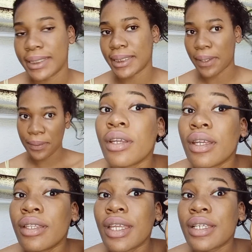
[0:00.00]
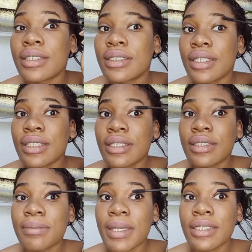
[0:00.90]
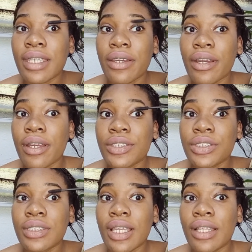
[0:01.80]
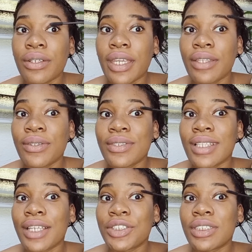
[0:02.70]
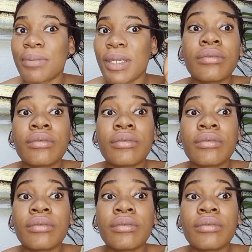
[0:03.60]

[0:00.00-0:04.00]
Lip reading: So next is mascara, just to elongate those lashes and make.